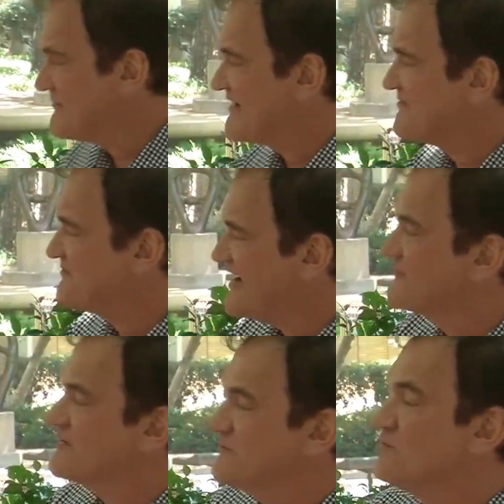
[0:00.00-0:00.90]
my
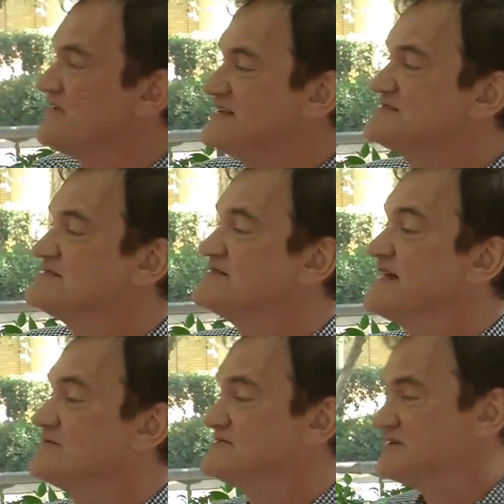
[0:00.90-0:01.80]
favorite movies.
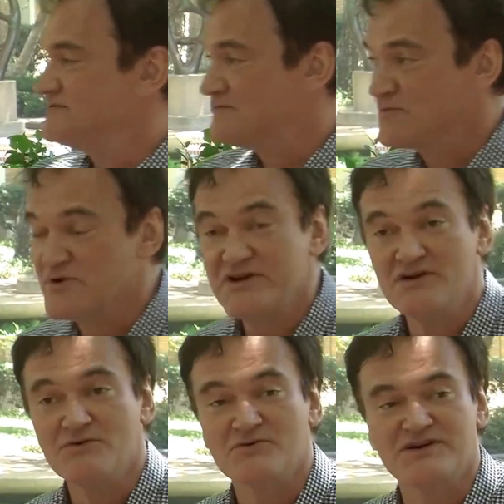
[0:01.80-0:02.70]
That was a
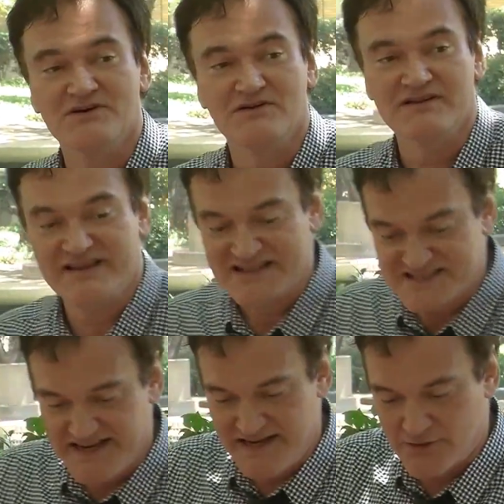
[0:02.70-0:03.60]
real, real
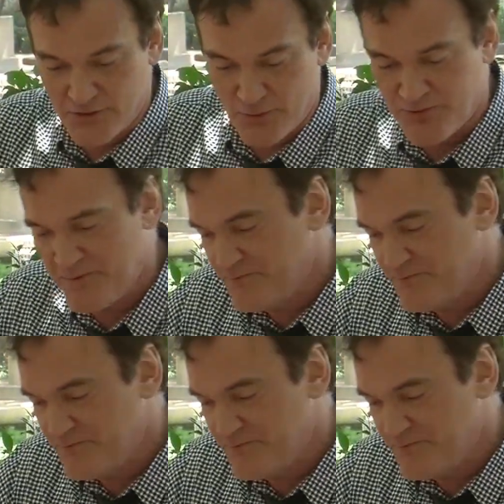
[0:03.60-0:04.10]
exciting group.